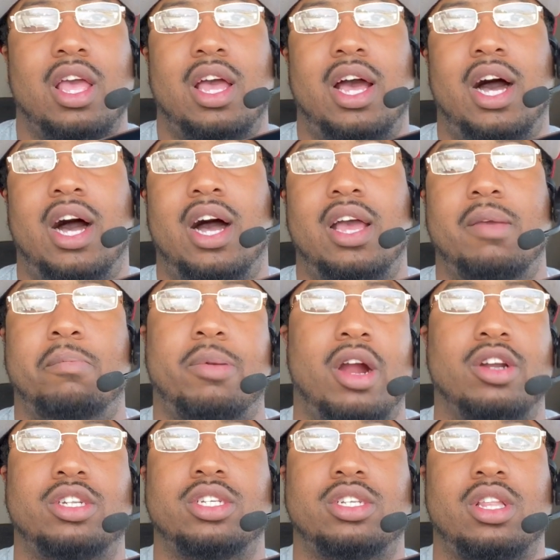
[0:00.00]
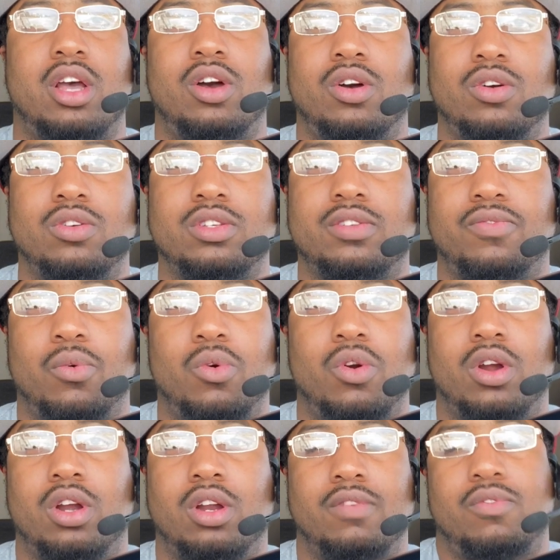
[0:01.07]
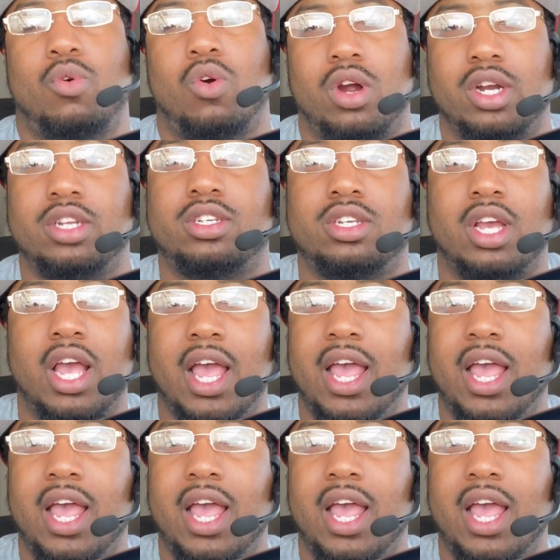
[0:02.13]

and purchase those for, of course,